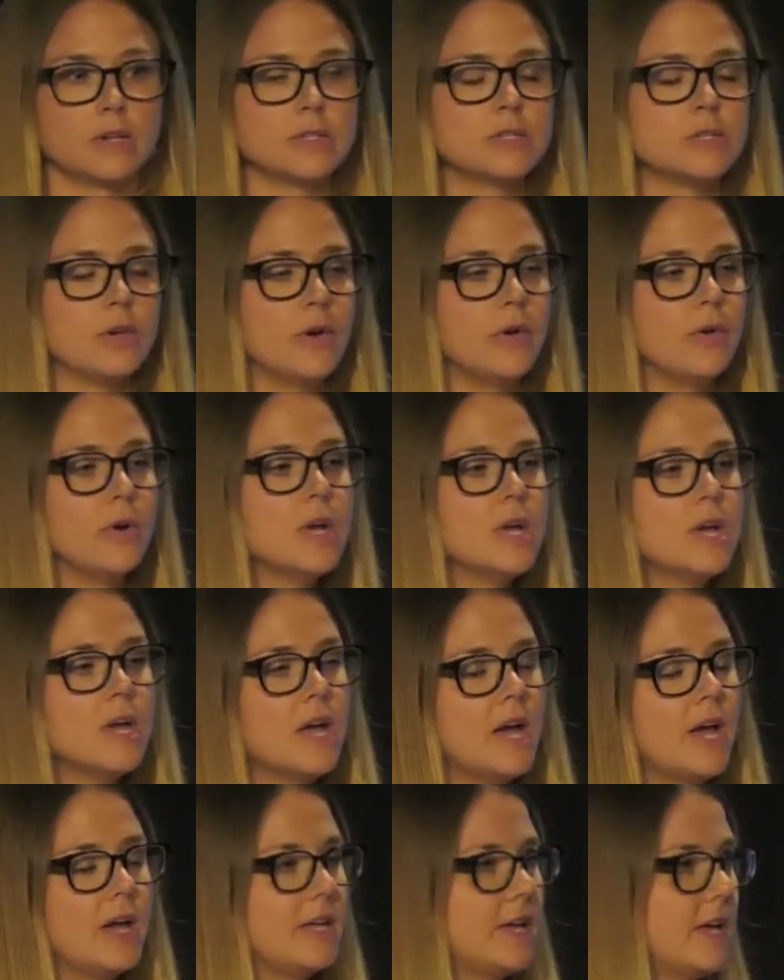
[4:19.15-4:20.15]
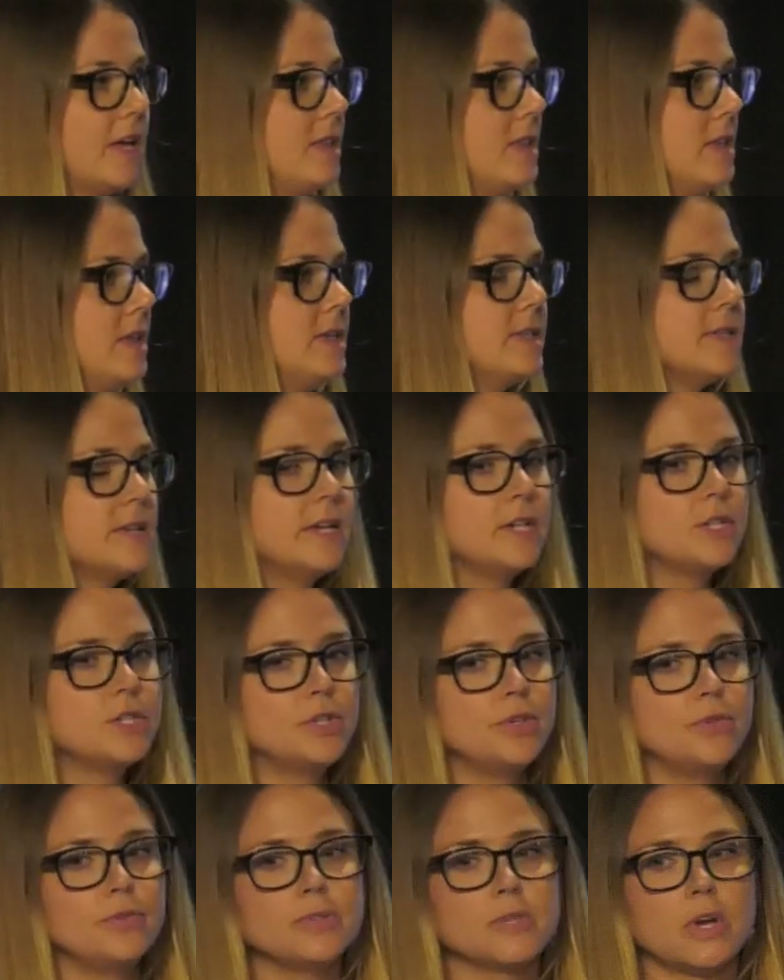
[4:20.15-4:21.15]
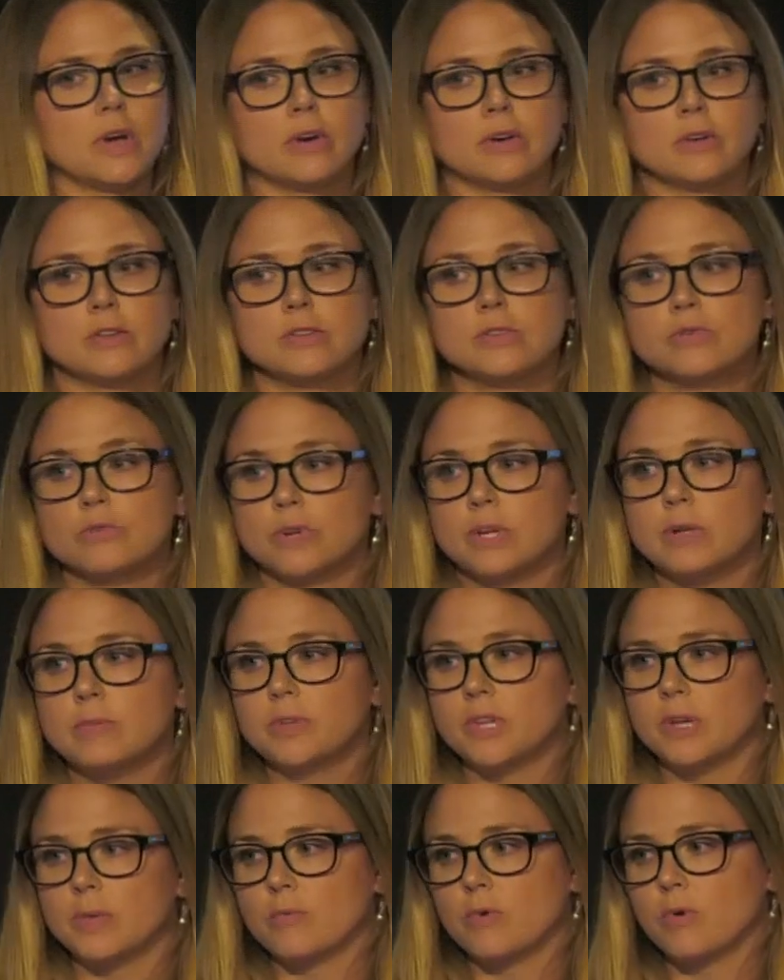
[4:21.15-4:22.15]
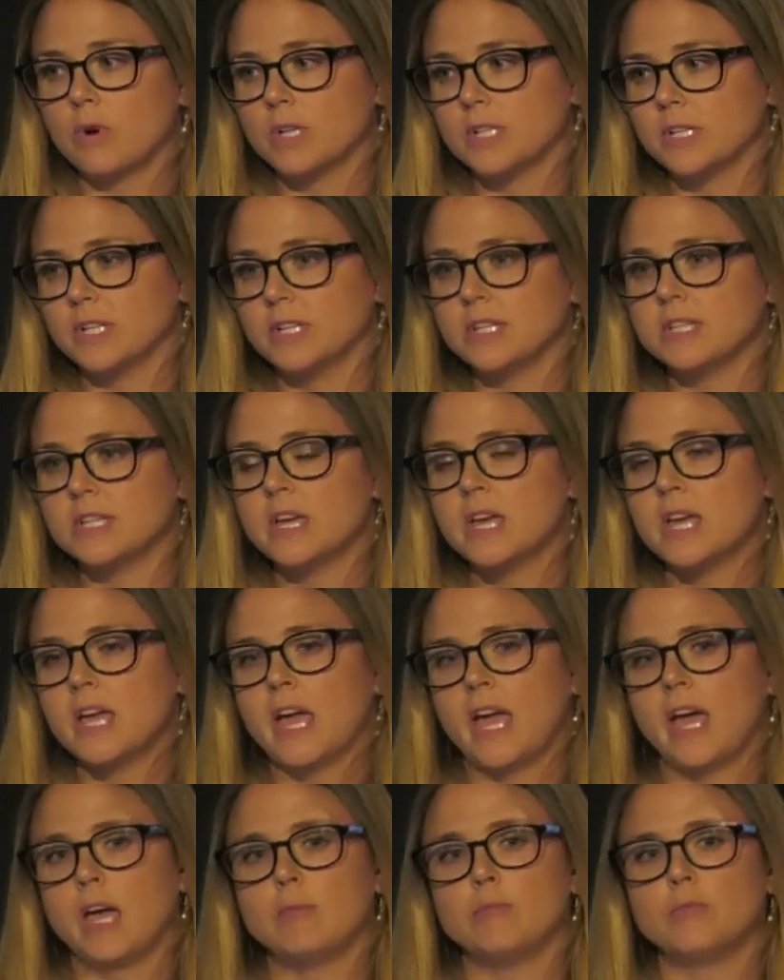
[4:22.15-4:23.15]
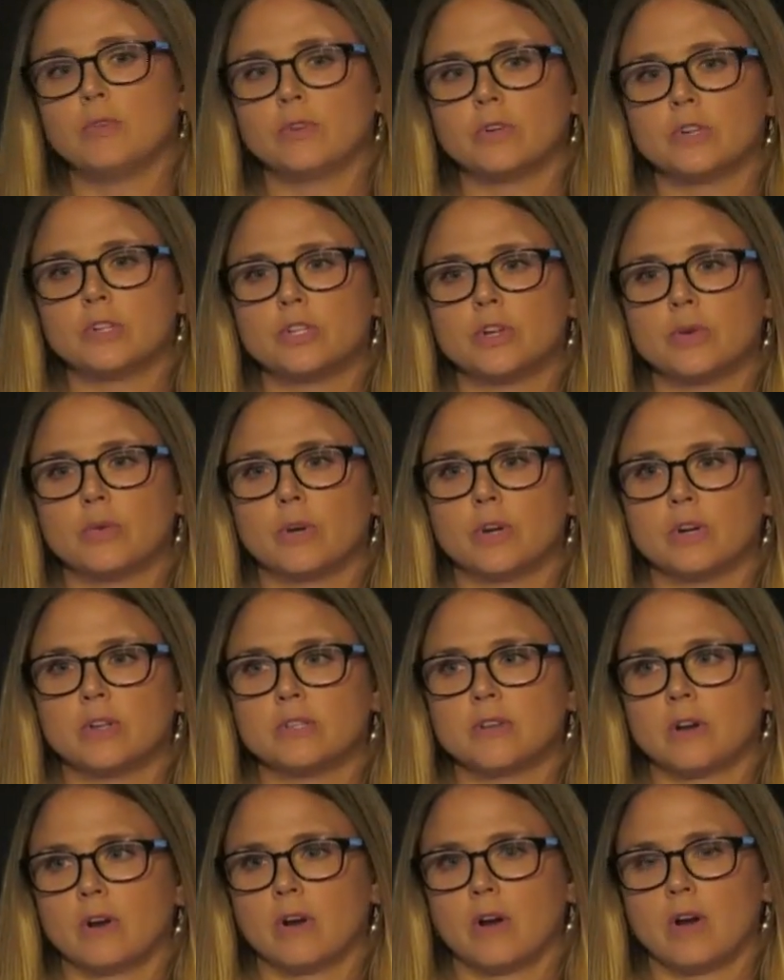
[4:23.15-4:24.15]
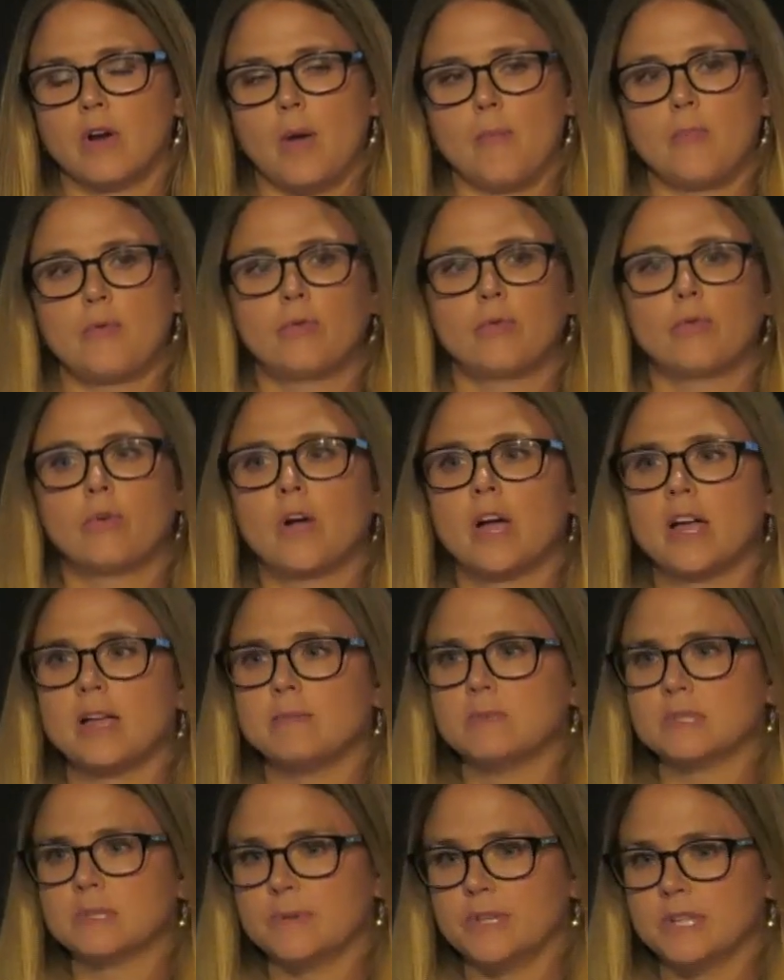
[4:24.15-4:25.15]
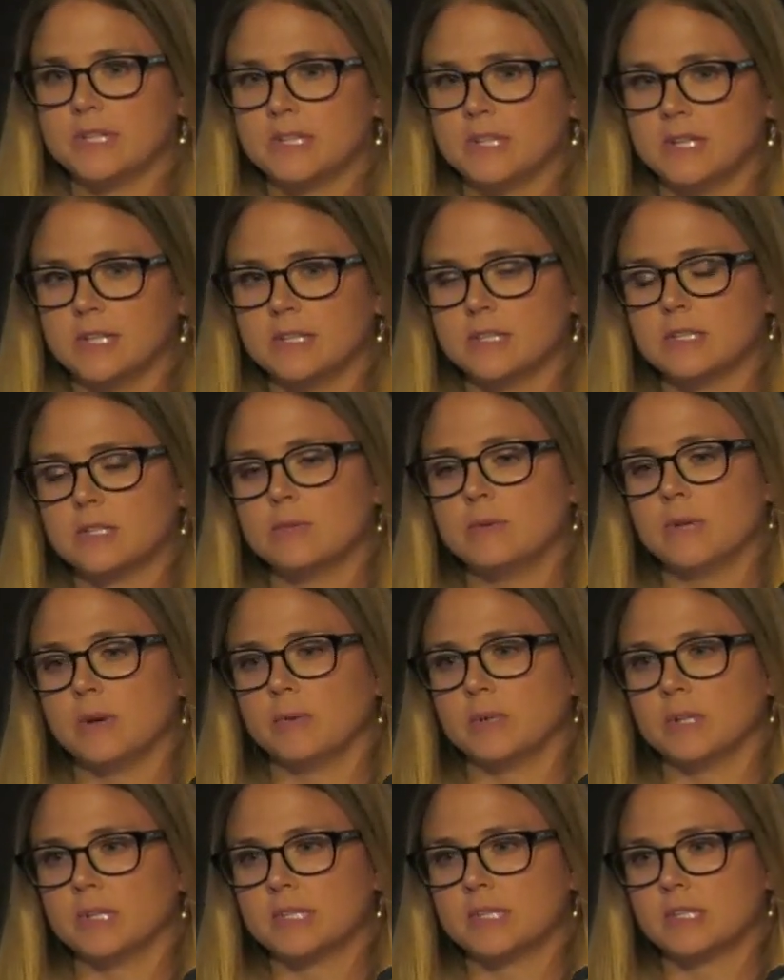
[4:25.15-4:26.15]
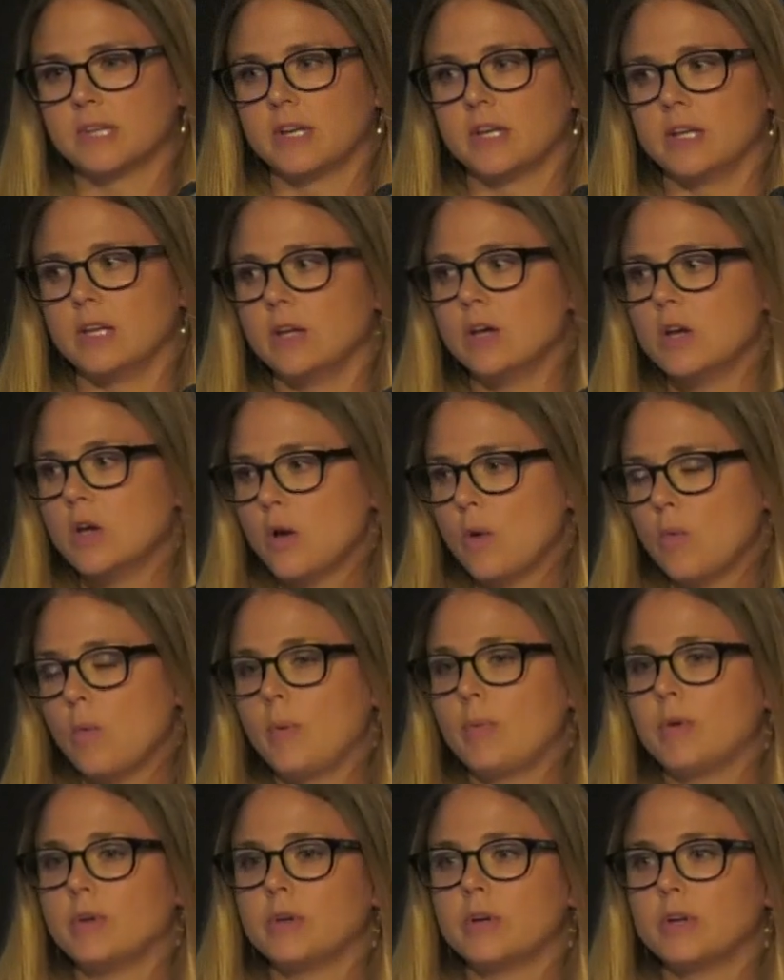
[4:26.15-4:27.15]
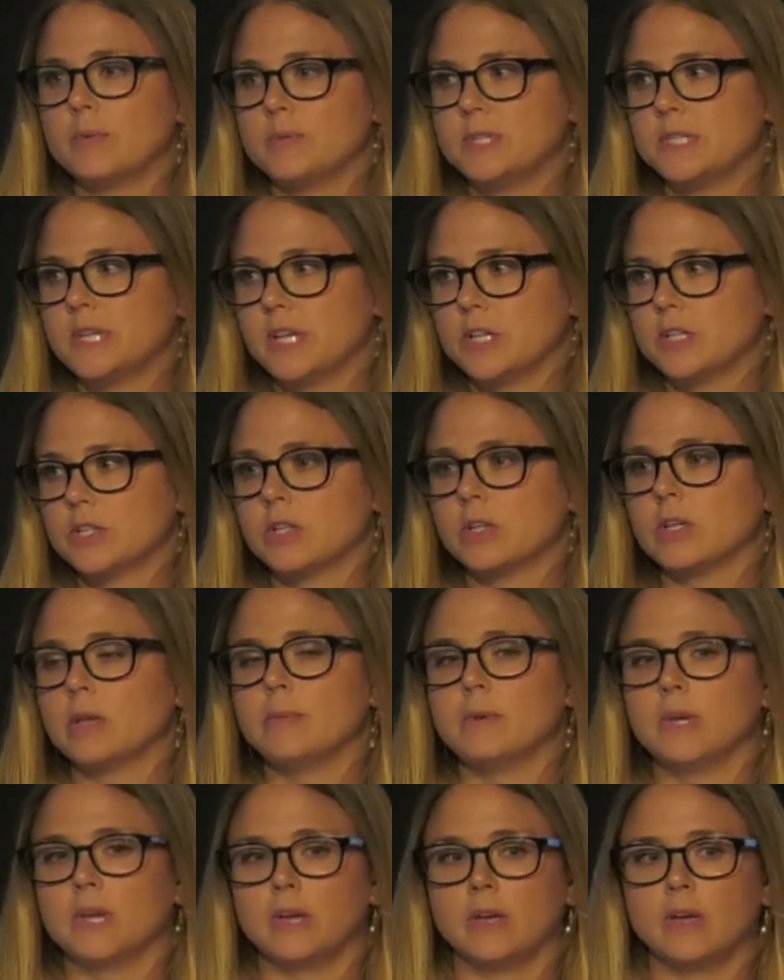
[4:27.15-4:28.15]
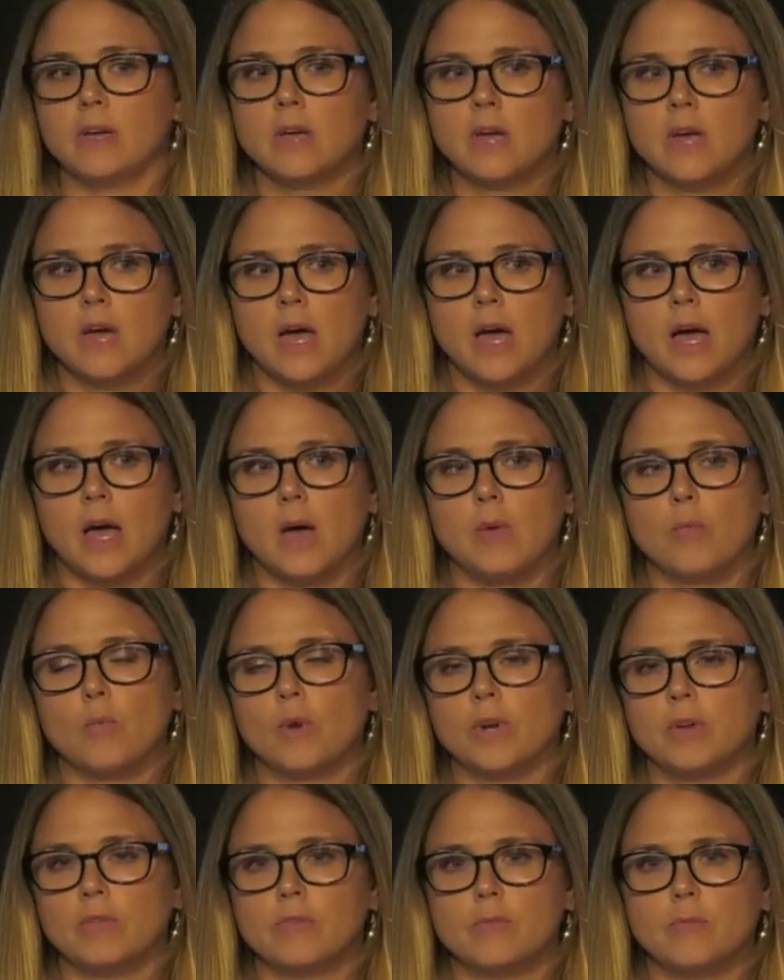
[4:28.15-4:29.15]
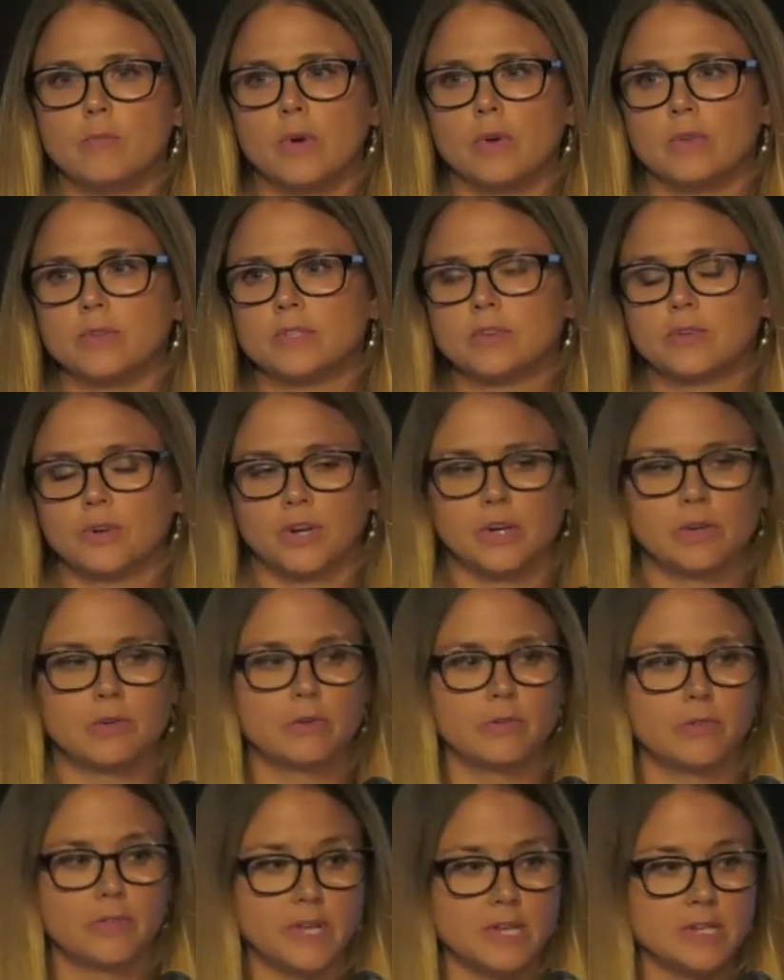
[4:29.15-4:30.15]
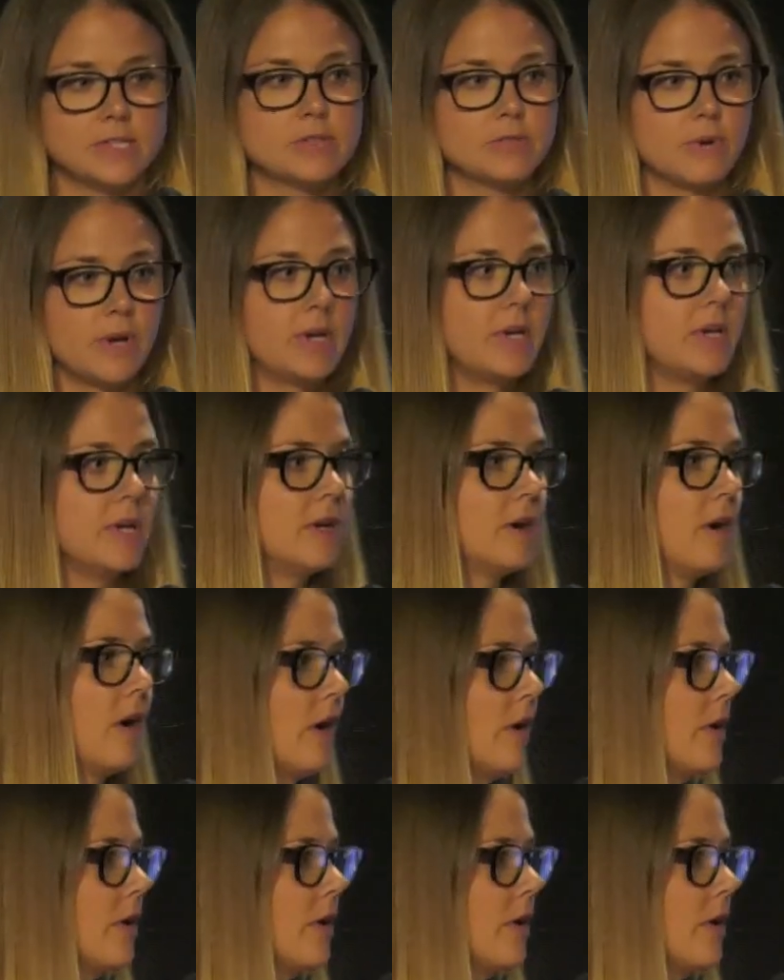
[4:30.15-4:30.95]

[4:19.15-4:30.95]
So again, these issues are extremely important, and buller shearwaters are a prime species to be able to study what could potentially be one of the most critical things threatening our